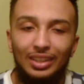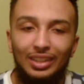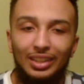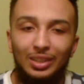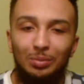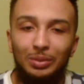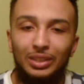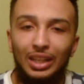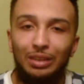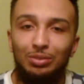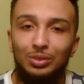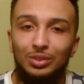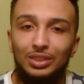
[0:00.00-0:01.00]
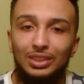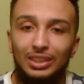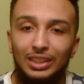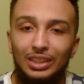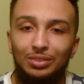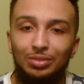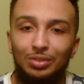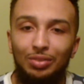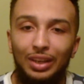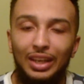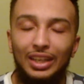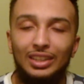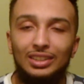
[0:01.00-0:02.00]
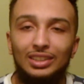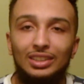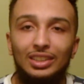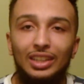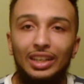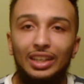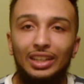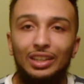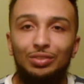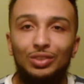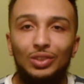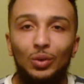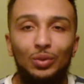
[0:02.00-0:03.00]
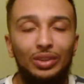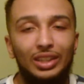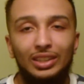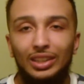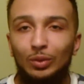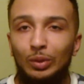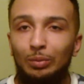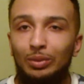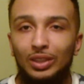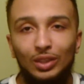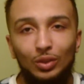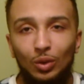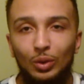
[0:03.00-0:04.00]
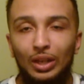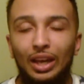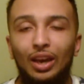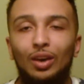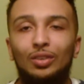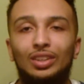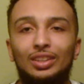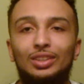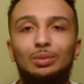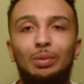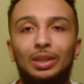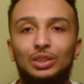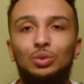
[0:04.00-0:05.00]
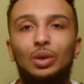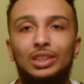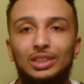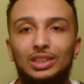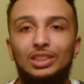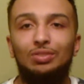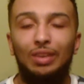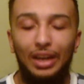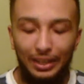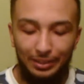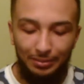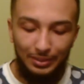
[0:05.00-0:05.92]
It'll be delightful to see for fans, and if you don't think that women can throw down, then you best watch this fight.